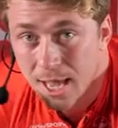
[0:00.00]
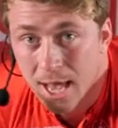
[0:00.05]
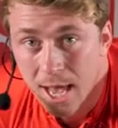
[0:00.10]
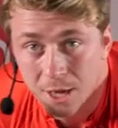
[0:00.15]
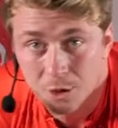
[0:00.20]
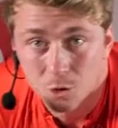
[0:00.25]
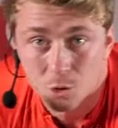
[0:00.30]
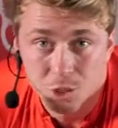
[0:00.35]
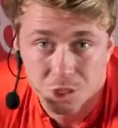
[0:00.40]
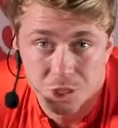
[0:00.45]

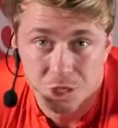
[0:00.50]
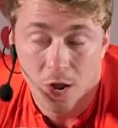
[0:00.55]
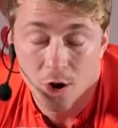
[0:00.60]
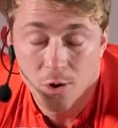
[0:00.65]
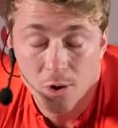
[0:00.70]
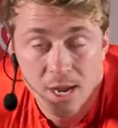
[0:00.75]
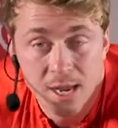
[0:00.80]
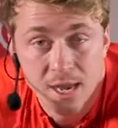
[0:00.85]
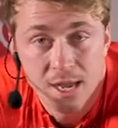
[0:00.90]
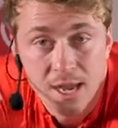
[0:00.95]
And also,
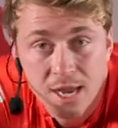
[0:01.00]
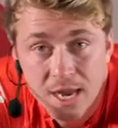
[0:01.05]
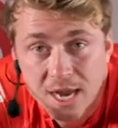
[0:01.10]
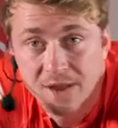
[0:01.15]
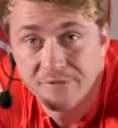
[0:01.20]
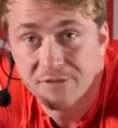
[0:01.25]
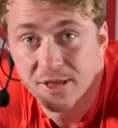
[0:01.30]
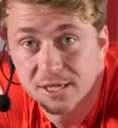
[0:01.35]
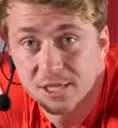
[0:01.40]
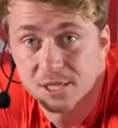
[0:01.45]

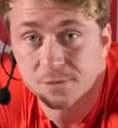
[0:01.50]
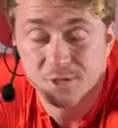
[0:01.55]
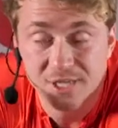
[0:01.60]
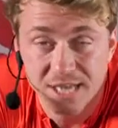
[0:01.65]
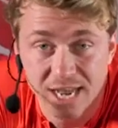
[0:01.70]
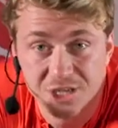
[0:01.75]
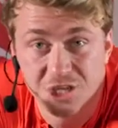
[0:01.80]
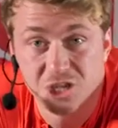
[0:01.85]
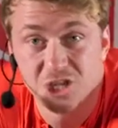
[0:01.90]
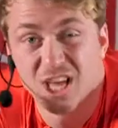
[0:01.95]
if there's some
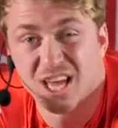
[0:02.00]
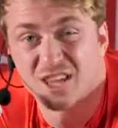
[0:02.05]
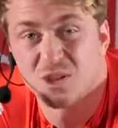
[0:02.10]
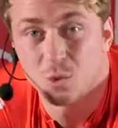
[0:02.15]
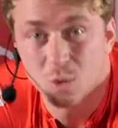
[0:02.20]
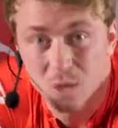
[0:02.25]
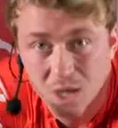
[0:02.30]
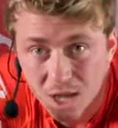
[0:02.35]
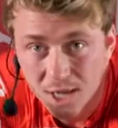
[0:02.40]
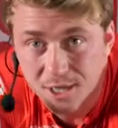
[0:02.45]
sessions that
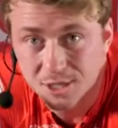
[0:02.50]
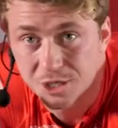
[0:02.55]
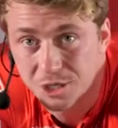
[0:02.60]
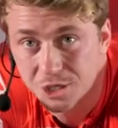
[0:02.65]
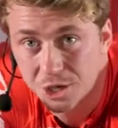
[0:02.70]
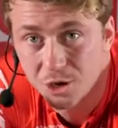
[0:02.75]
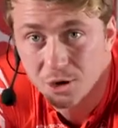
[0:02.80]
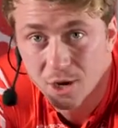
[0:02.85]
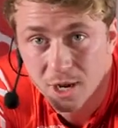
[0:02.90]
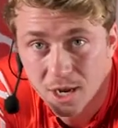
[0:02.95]
you would like to
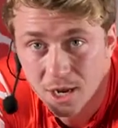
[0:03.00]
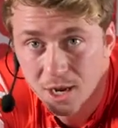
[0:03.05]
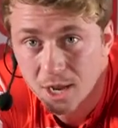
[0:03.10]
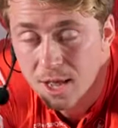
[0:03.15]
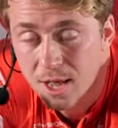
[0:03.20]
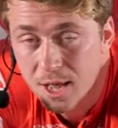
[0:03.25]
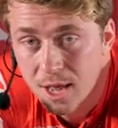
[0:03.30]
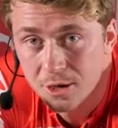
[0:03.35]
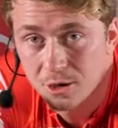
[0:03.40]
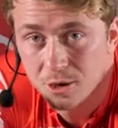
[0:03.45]
do,
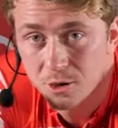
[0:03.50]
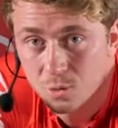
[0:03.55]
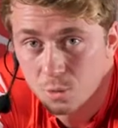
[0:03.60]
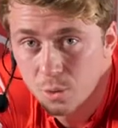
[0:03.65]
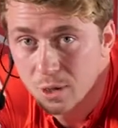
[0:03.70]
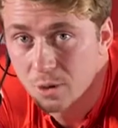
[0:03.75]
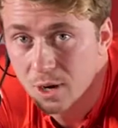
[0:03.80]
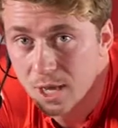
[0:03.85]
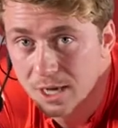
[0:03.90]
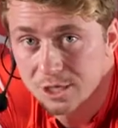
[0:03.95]
and
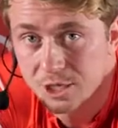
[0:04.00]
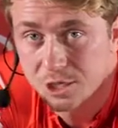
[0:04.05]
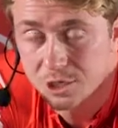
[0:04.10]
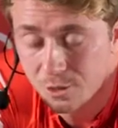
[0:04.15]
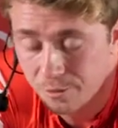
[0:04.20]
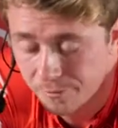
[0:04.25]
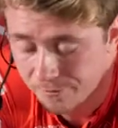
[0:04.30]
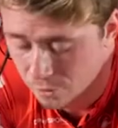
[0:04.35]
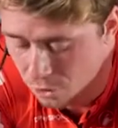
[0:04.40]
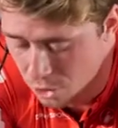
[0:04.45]
we would like to do
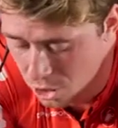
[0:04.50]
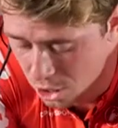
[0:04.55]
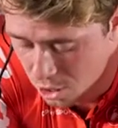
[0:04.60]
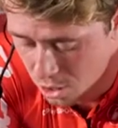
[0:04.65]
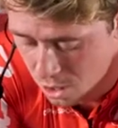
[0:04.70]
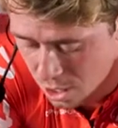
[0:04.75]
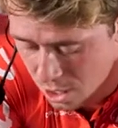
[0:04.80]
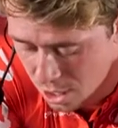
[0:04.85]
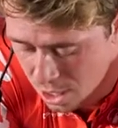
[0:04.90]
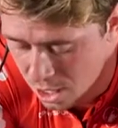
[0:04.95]
them for you,
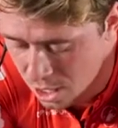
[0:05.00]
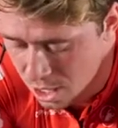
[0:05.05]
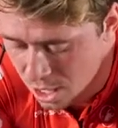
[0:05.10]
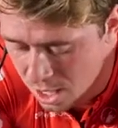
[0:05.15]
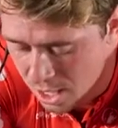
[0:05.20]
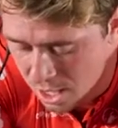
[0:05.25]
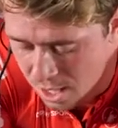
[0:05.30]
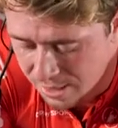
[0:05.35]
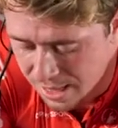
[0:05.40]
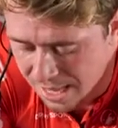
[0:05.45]

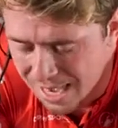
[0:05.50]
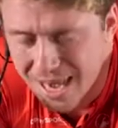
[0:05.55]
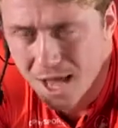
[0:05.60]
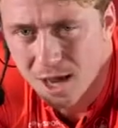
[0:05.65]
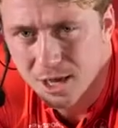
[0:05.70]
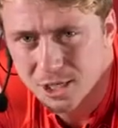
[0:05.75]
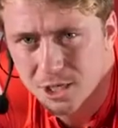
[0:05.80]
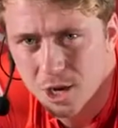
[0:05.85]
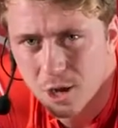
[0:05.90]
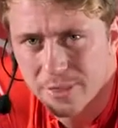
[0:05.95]
then let
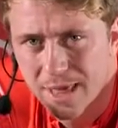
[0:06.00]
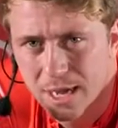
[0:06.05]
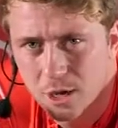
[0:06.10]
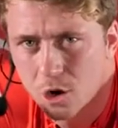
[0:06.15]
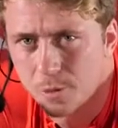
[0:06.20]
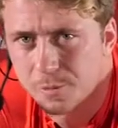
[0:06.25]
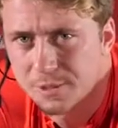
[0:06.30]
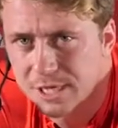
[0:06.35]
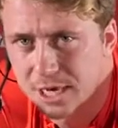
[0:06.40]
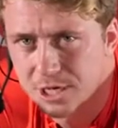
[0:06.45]
us know in that
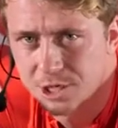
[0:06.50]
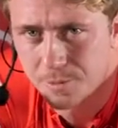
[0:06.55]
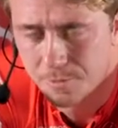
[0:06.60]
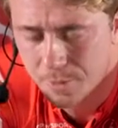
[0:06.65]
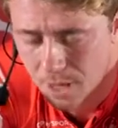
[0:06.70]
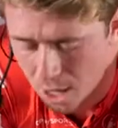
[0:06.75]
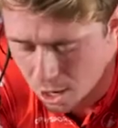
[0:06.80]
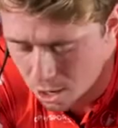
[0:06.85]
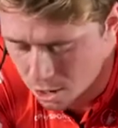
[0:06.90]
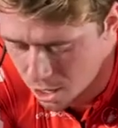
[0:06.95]
comment section
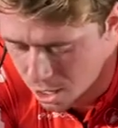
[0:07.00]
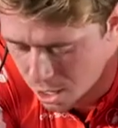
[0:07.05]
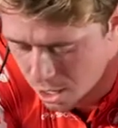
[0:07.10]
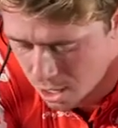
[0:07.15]
below.